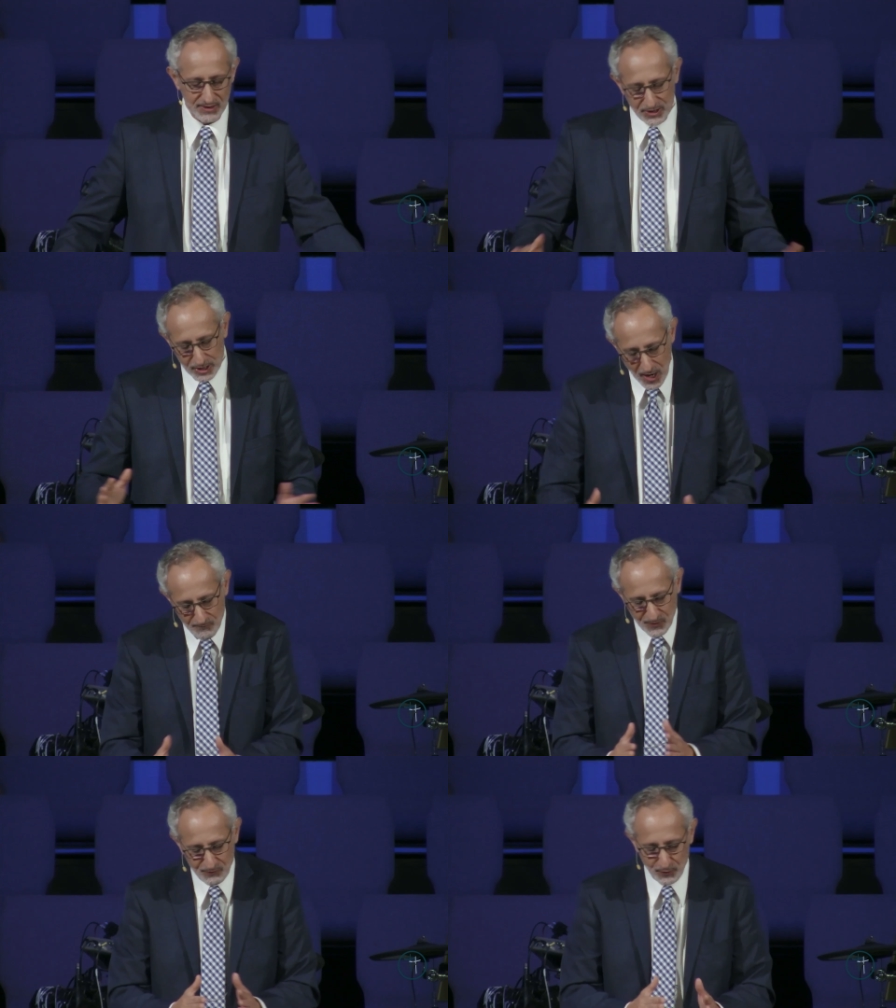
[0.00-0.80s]
And the
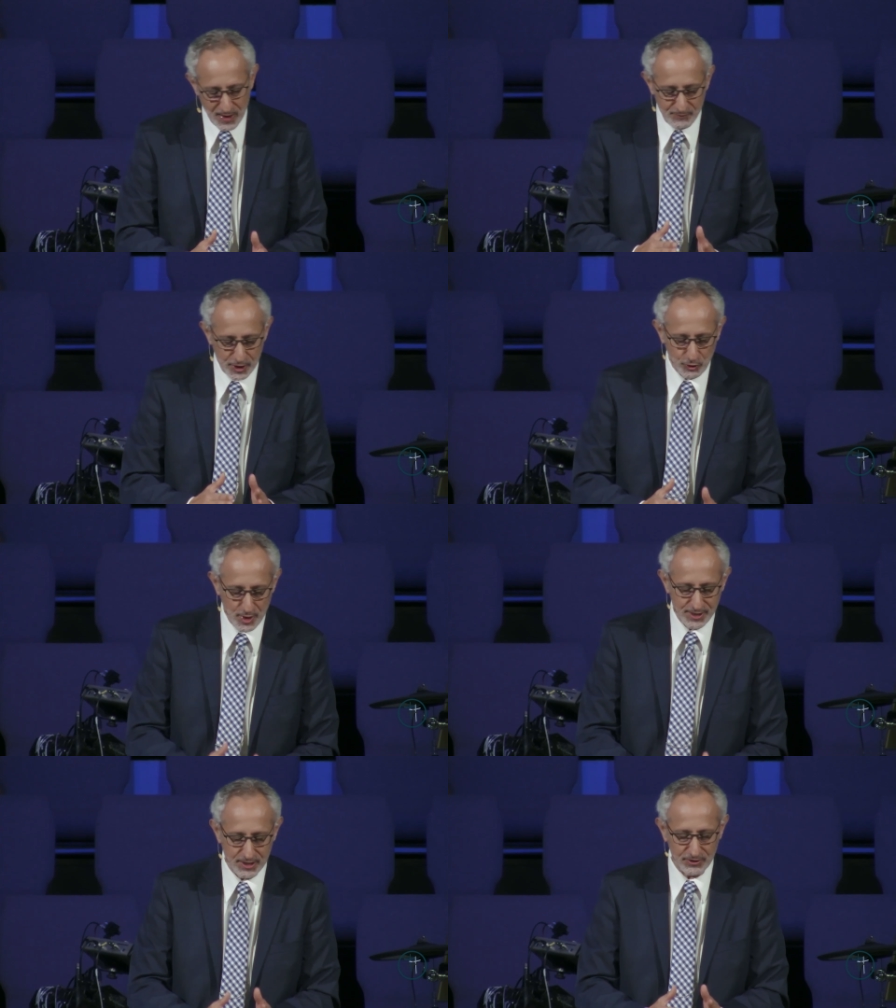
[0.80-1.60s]
comfort for every
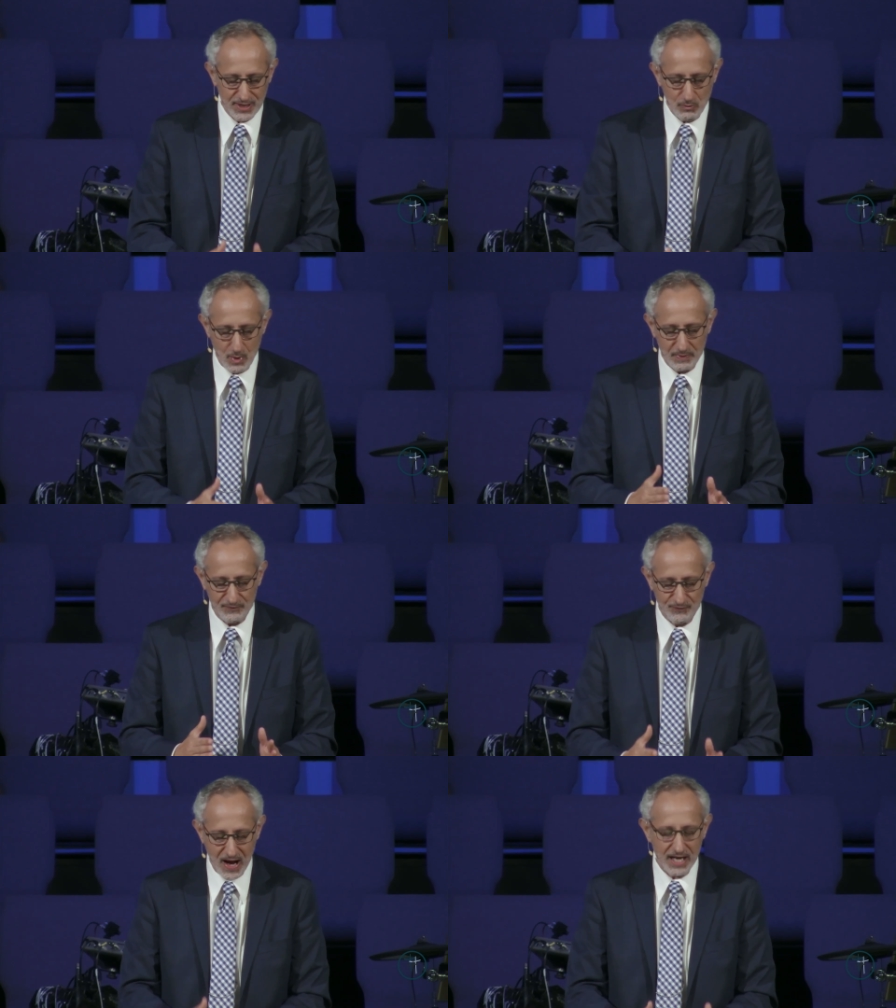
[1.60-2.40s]
Christian is that when
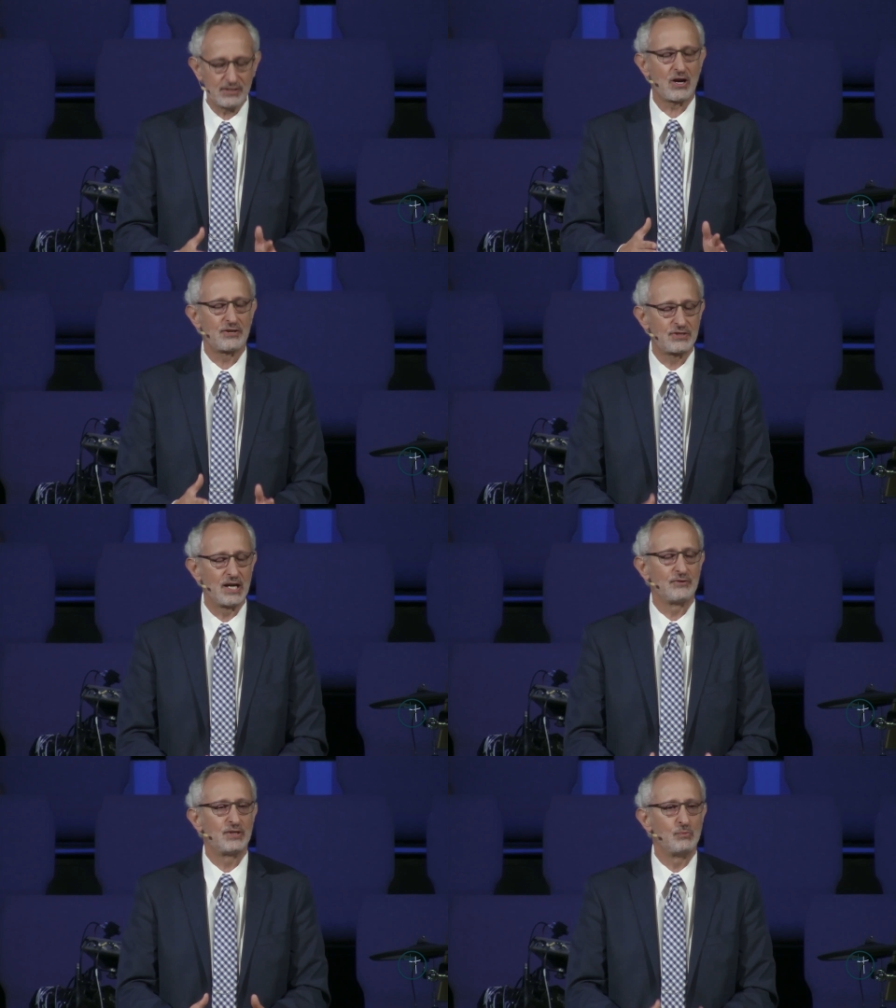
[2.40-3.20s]
we find
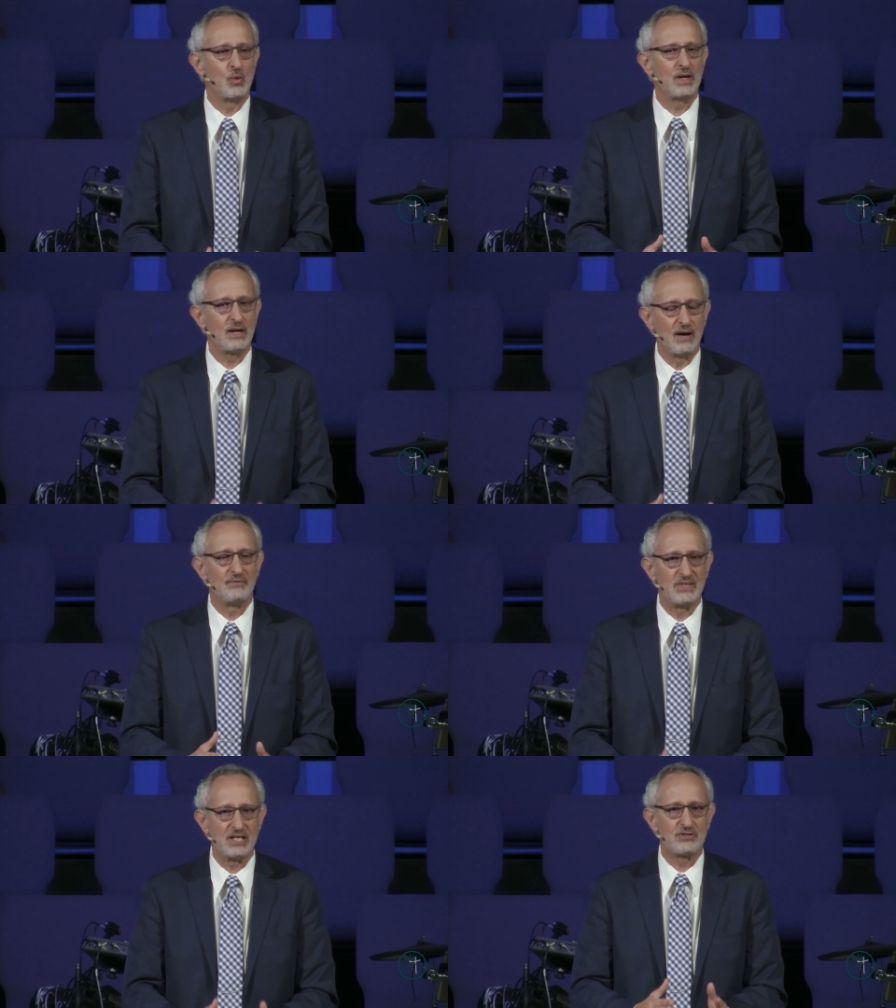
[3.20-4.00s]
ourselves in one
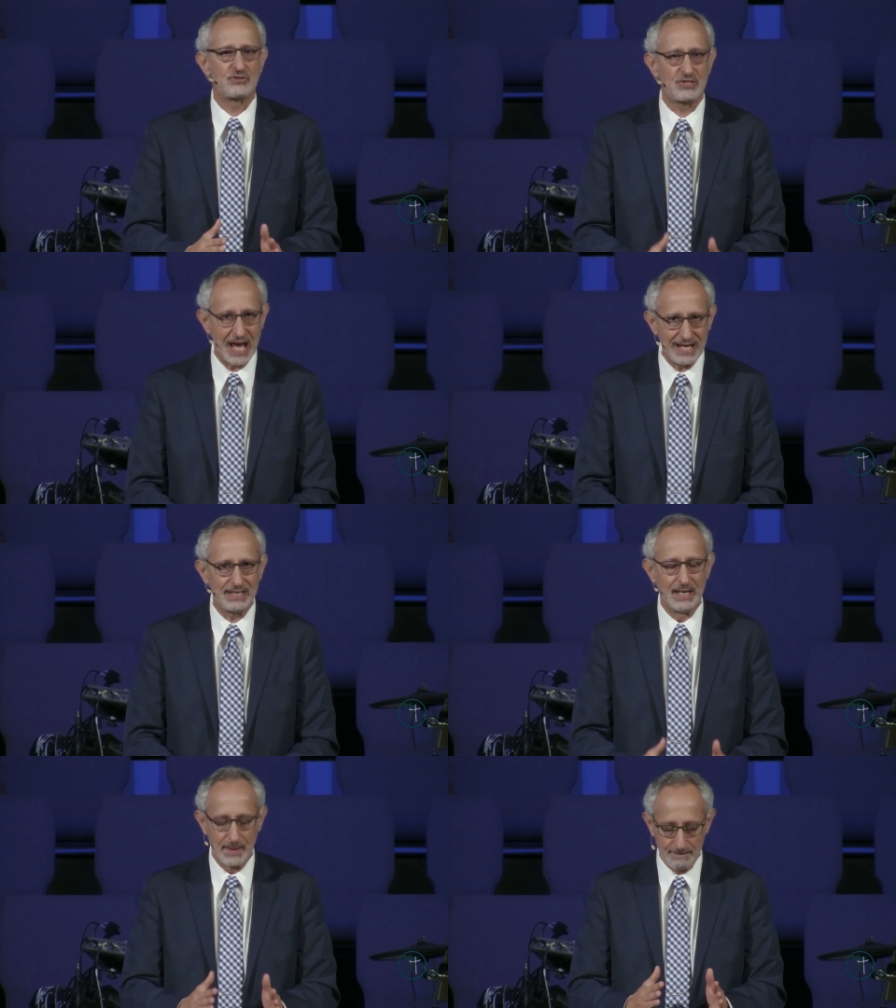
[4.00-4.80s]
of these
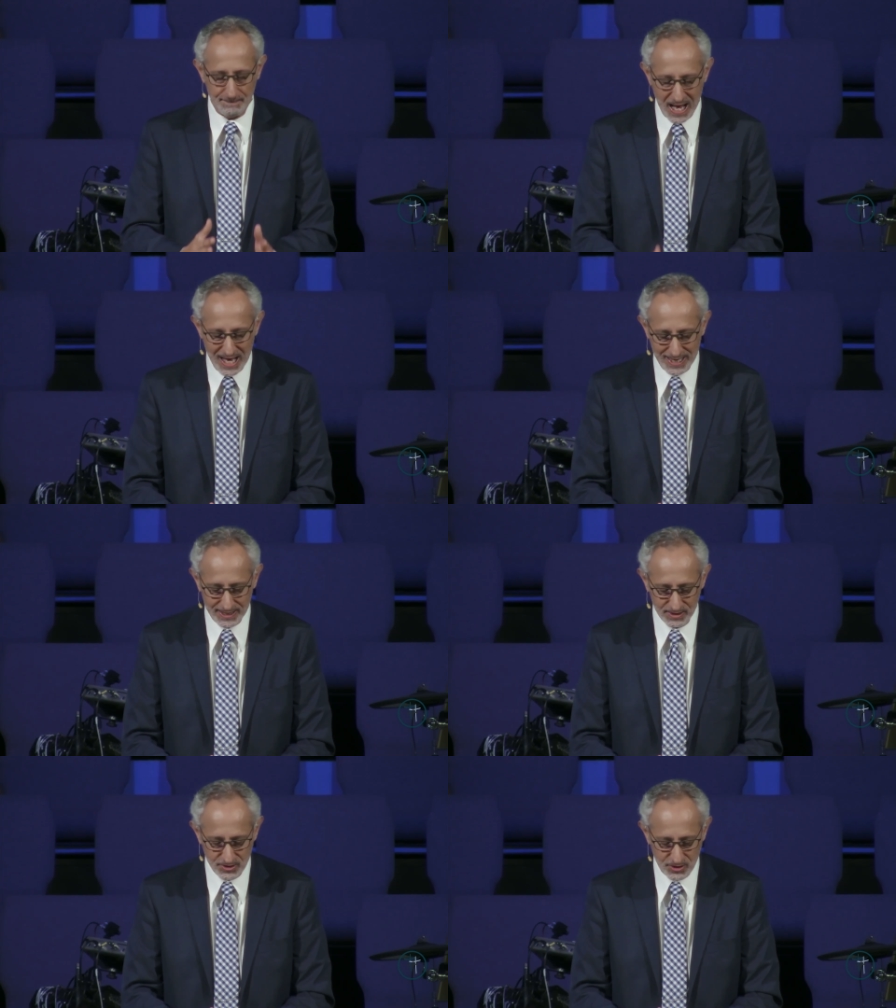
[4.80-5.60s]
tight
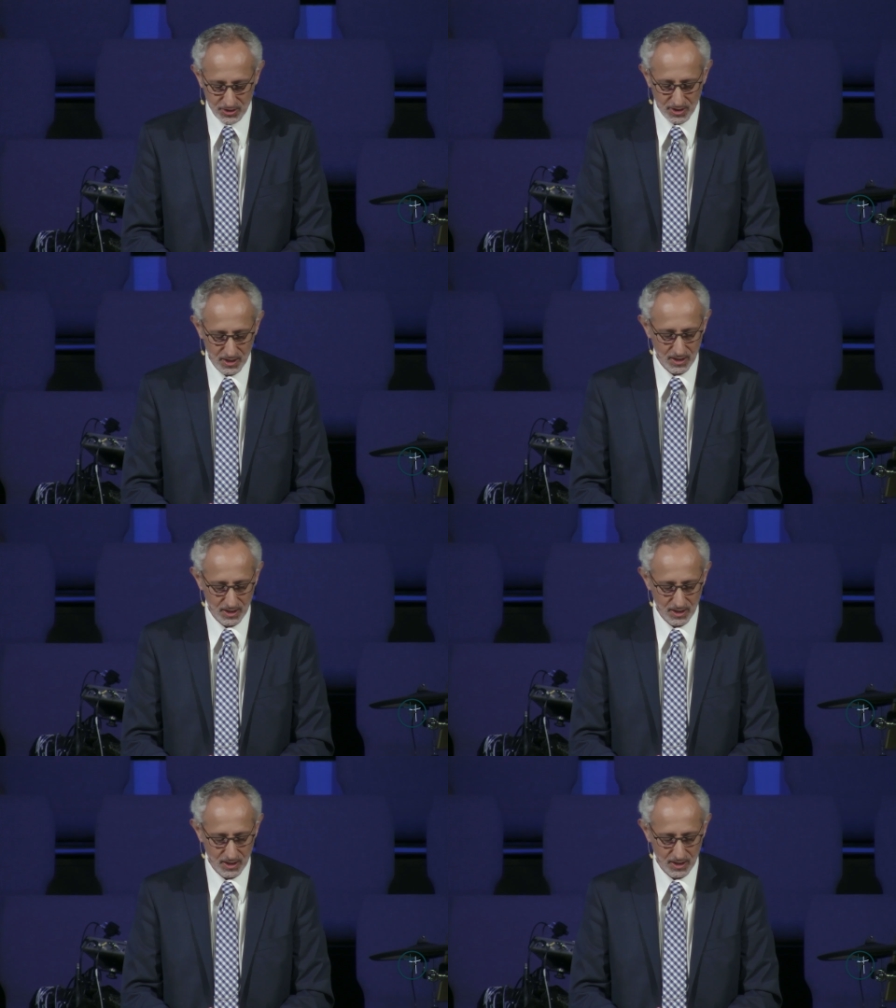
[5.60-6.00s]
binds,